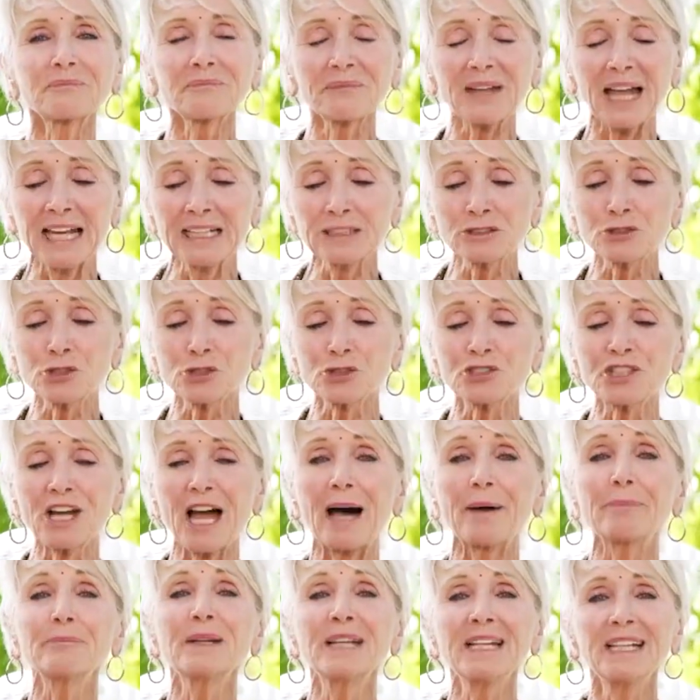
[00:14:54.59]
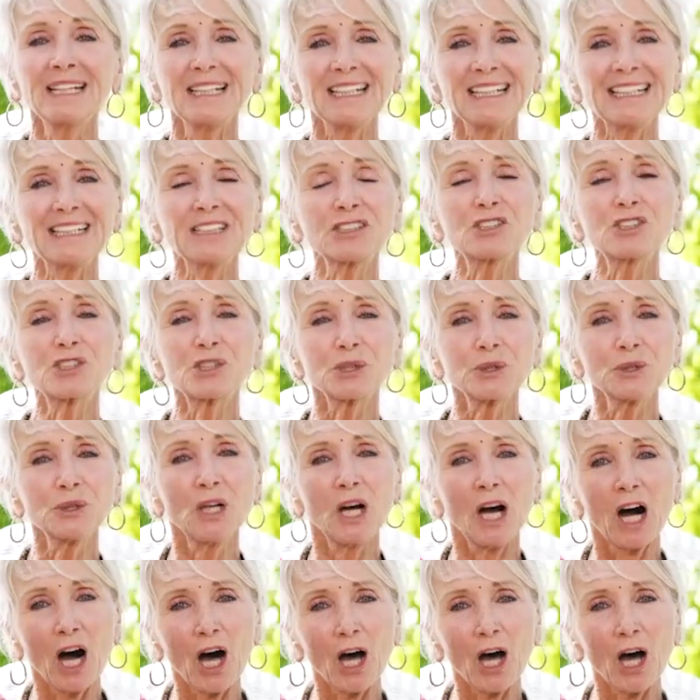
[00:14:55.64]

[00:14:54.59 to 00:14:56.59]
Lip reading: and to tap into